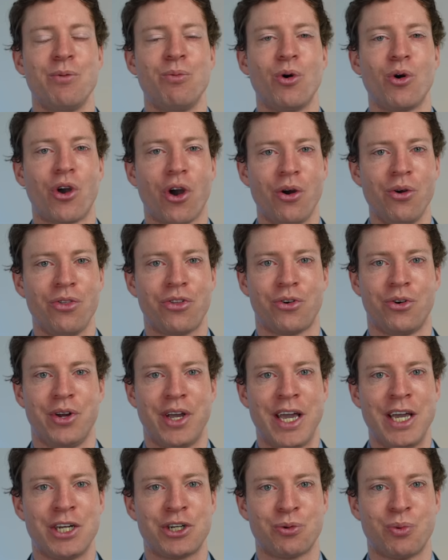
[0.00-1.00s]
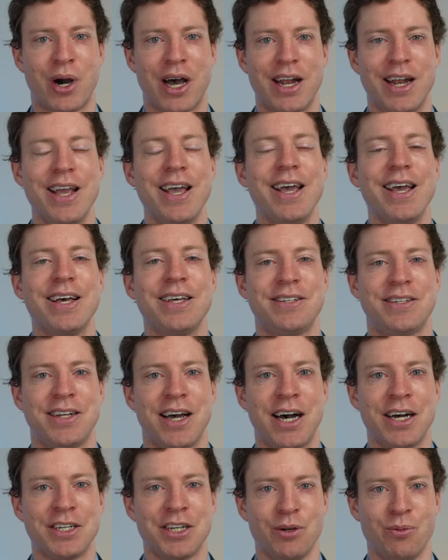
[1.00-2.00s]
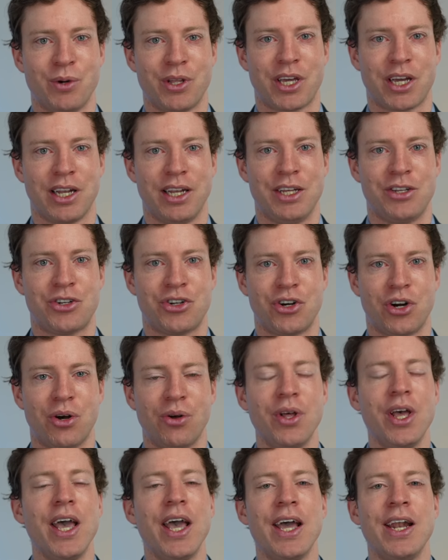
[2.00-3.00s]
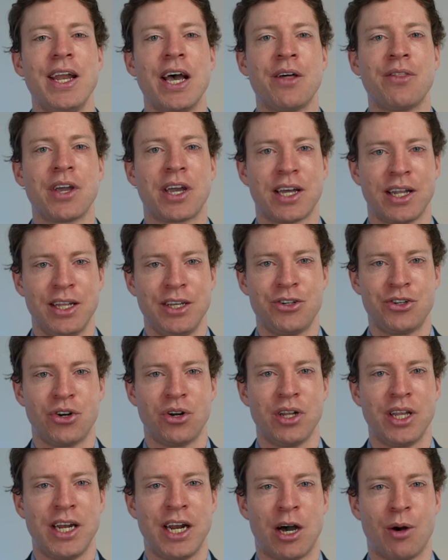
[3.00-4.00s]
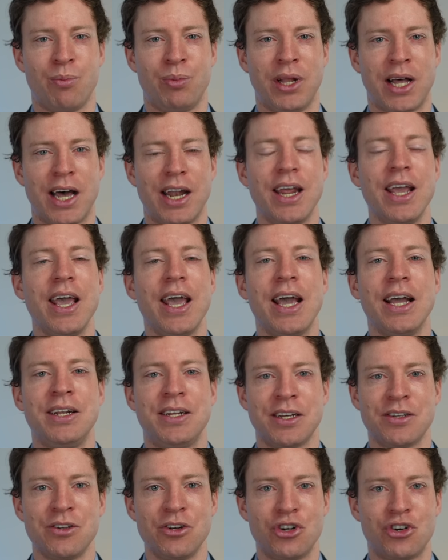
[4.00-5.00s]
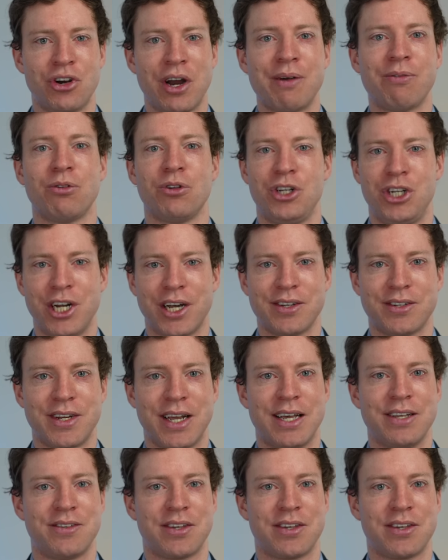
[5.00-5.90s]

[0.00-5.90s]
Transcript: and we'll go through each one, starting with cholesterol. Now the cholesterol in our blood, it doesn't travel just